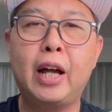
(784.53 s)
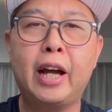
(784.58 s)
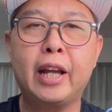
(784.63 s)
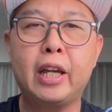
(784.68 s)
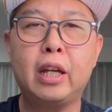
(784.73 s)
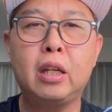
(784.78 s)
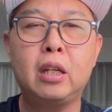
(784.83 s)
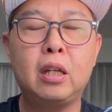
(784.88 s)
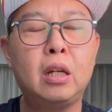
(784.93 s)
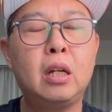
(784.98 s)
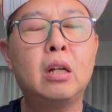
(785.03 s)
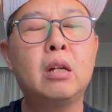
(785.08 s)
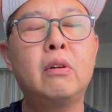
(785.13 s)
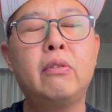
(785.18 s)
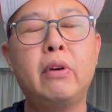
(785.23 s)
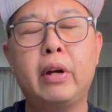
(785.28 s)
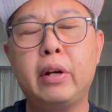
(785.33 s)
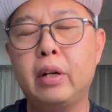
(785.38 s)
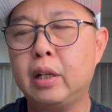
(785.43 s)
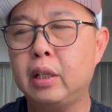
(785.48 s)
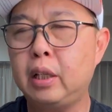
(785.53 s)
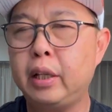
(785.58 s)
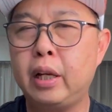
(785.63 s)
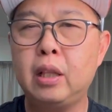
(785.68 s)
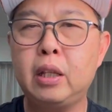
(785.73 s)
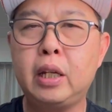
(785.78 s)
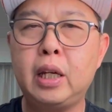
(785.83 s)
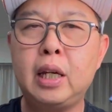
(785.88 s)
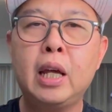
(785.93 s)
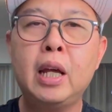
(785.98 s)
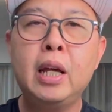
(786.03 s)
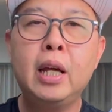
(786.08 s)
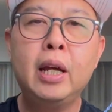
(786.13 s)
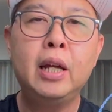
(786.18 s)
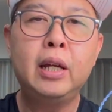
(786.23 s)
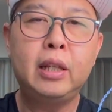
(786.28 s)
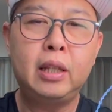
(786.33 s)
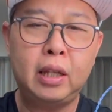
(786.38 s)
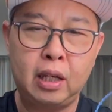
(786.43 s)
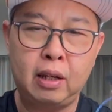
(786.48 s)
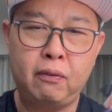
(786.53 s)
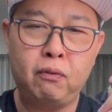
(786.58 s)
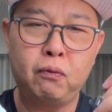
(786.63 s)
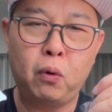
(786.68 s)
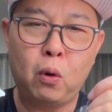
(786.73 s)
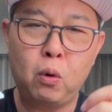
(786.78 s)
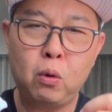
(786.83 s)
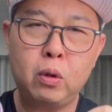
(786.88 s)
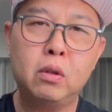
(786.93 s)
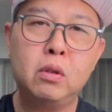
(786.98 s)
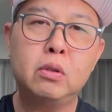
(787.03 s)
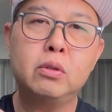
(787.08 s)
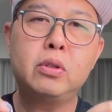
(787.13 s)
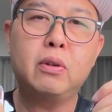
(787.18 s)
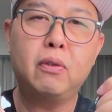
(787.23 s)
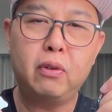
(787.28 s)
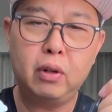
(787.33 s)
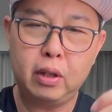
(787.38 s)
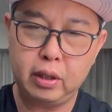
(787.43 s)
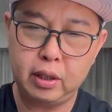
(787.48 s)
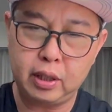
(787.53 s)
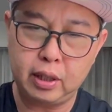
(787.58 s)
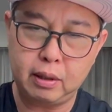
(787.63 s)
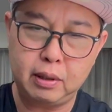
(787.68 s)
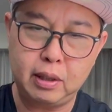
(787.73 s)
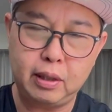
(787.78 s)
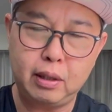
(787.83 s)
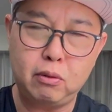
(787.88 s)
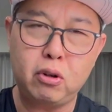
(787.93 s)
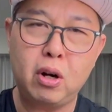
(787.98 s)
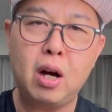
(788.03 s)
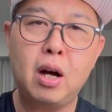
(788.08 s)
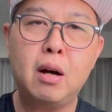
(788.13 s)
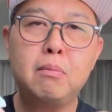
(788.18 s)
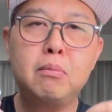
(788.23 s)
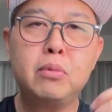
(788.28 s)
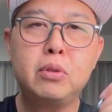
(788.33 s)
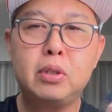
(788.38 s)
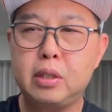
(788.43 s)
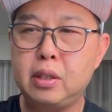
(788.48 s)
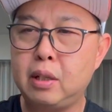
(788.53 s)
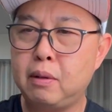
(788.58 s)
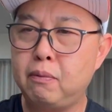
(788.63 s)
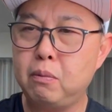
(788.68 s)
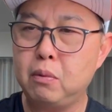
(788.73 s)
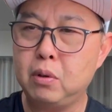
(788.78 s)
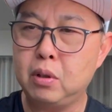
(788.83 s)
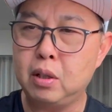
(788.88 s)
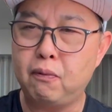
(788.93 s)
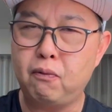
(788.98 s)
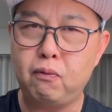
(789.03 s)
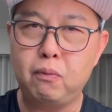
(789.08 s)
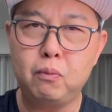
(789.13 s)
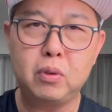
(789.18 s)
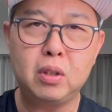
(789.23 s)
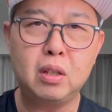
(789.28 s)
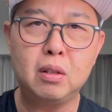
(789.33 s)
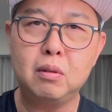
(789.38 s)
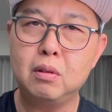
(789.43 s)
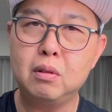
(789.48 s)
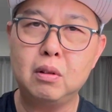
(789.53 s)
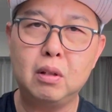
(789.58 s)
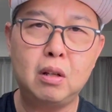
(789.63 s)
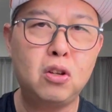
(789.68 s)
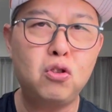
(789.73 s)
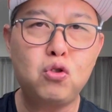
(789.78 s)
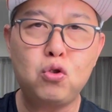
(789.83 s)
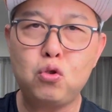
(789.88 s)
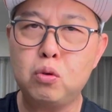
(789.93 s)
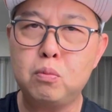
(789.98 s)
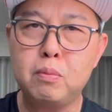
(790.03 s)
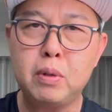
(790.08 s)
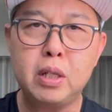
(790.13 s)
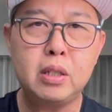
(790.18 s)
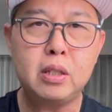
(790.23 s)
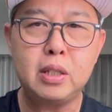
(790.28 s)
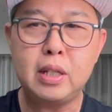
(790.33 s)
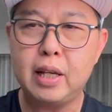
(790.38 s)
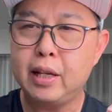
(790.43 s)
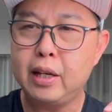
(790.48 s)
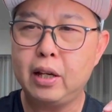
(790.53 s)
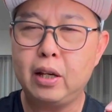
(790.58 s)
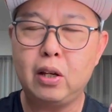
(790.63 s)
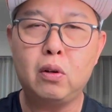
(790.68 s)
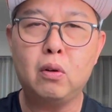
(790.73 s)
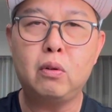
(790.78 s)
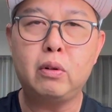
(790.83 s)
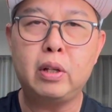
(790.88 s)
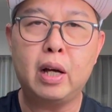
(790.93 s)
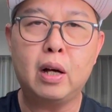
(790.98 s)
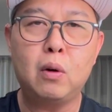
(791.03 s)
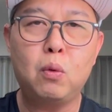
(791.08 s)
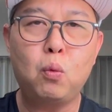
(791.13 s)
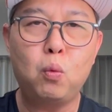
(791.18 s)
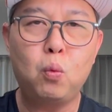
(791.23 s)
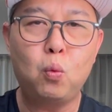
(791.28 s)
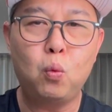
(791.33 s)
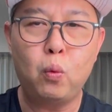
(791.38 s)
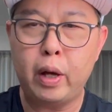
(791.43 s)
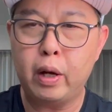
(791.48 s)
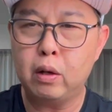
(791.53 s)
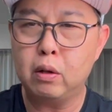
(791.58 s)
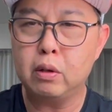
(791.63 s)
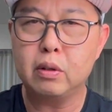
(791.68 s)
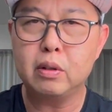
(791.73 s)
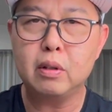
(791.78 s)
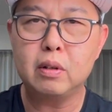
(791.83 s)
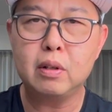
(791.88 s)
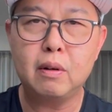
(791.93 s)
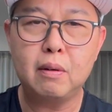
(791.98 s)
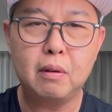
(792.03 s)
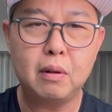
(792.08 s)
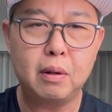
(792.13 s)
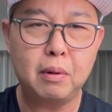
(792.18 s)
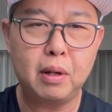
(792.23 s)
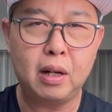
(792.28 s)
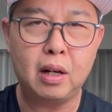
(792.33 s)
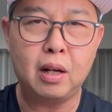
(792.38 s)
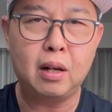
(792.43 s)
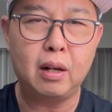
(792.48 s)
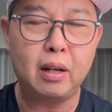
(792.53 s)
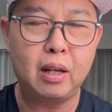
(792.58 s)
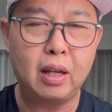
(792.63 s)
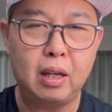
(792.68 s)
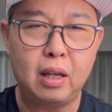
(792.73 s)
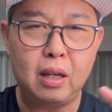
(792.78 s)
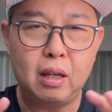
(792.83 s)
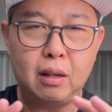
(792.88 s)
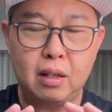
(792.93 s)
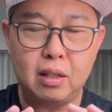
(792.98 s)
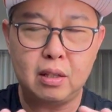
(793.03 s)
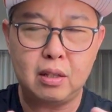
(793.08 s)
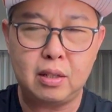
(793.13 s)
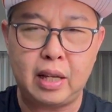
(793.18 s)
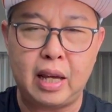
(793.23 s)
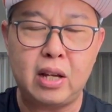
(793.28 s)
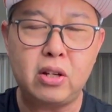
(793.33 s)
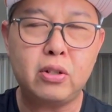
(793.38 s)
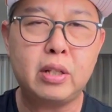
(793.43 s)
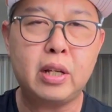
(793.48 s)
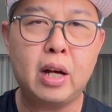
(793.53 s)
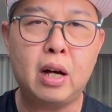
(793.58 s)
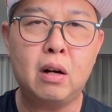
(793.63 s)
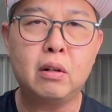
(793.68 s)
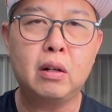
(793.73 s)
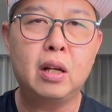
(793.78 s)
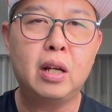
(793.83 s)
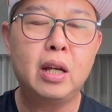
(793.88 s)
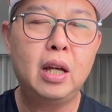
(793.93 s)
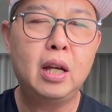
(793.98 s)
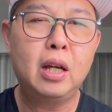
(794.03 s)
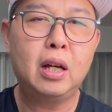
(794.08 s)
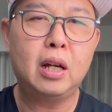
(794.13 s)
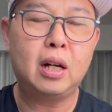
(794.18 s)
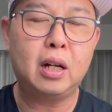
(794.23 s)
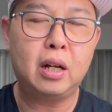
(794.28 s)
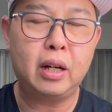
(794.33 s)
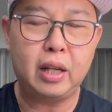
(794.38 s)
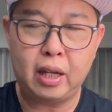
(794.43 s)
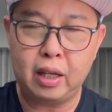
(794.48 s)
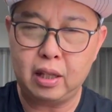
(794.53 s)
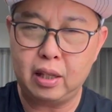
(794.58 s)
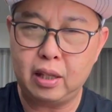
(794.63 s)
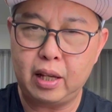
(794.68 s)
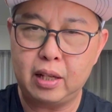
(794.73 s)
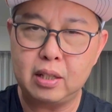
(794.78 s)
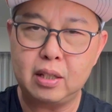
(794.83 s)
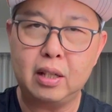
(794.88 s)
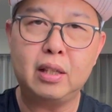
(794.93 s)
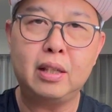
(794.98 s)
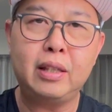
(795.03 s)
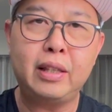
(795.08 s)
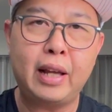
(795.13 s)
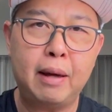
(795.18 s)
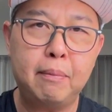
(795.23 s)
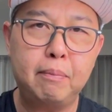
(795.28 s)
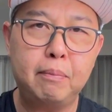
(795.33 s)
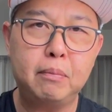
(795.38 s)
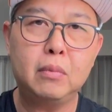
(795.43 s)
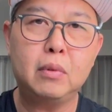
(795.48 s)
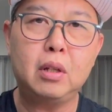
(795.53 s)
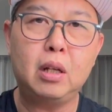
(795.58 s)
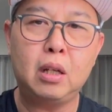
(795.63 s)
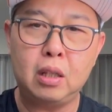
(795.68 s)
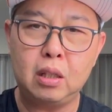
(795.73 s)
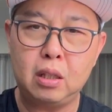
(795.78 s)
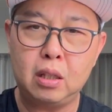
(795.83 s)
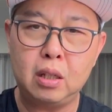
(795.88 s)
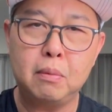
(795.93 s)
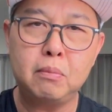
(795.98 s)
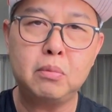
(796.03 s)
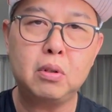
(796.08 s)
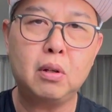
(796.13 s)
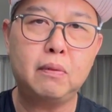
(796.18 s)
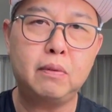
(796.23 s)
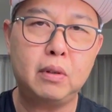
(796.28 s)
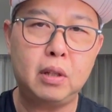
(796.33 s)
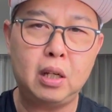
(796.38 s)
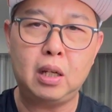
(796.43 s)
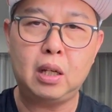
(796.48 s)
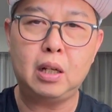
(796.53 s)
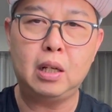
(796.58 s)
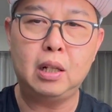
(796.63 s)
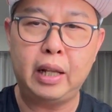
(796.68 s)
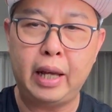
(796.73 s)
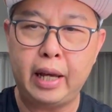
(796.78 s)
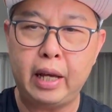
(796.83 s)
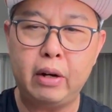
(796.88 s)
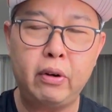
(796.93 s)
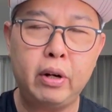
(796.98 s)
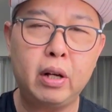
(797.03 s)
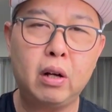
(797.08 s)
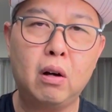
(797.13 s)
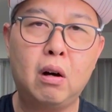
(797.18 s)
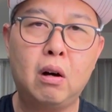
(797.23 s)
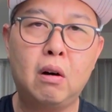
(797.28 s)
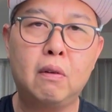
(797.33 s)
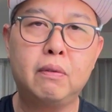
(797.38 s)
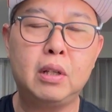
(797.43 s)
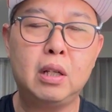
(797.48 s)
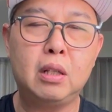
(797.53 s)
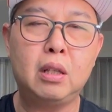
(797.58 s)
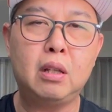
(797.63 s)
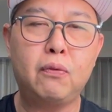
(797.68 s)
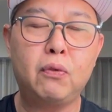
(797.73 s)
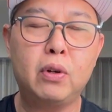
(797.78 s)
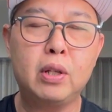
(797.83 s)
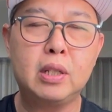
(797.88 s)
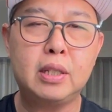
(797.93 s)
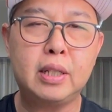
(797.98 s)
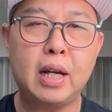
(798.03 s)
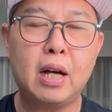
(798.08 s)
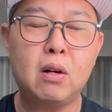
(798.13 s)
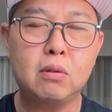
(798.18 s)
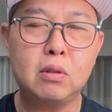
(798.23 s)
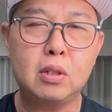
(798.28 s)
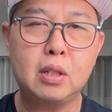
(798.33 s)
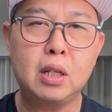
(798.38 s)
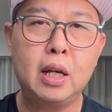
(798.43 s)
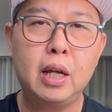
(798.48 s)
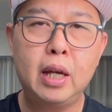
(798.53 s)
I can hear very clearly the vocals, the drums, the instruments, you know, they are well staged out, and there's a depth in terms of the layering of the different sounds.